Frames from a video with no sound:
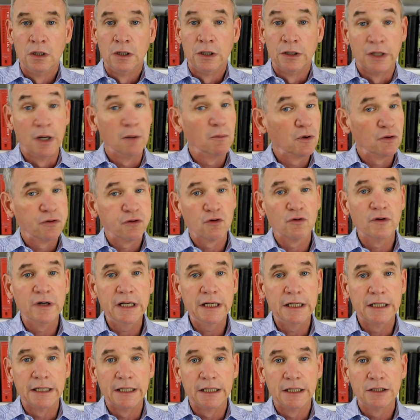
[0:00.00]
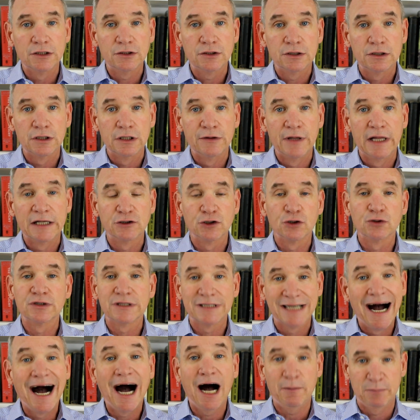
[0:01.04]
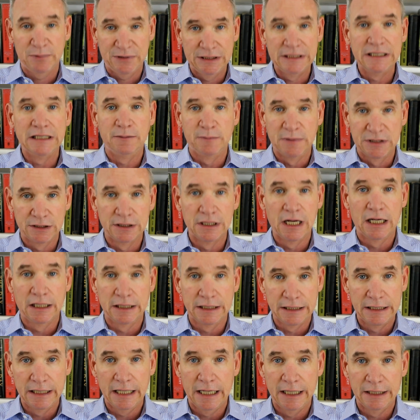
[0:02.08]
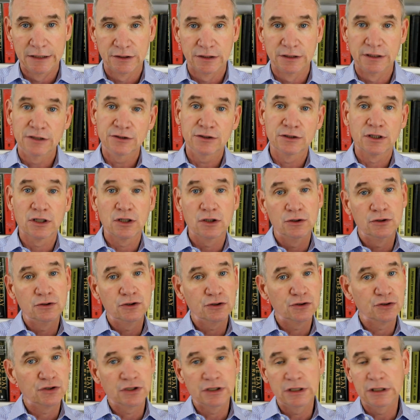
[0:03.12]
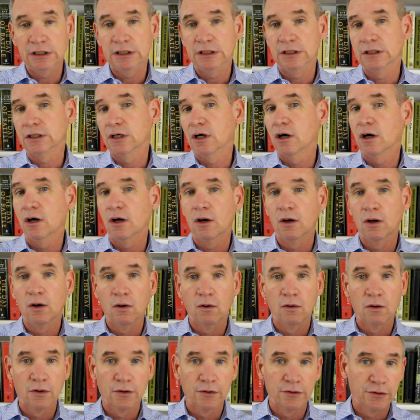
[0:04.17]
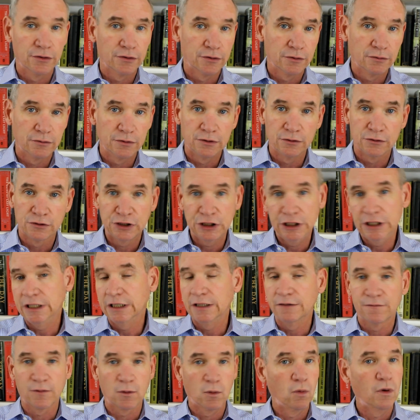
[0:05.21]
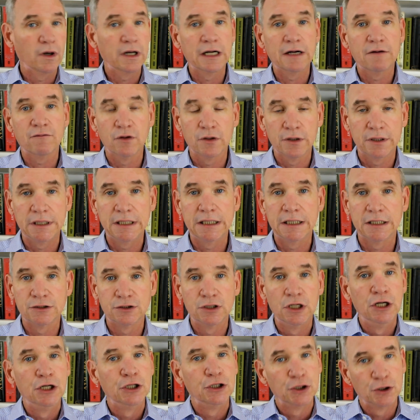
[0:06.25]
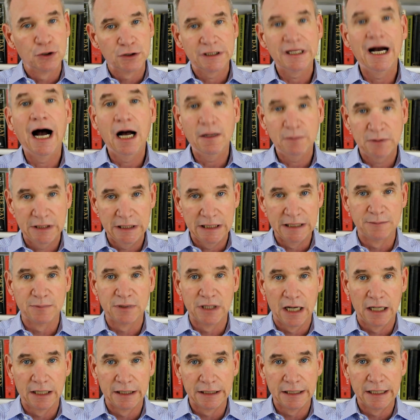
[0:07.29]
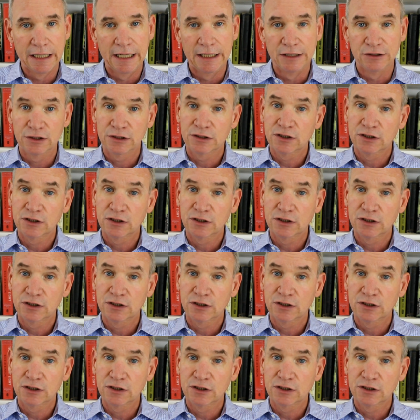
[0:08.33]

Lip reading: Number 3 is that your top team is not engaged, and this includes your CEO or your chief or whatever it is. Your top team's not engaged.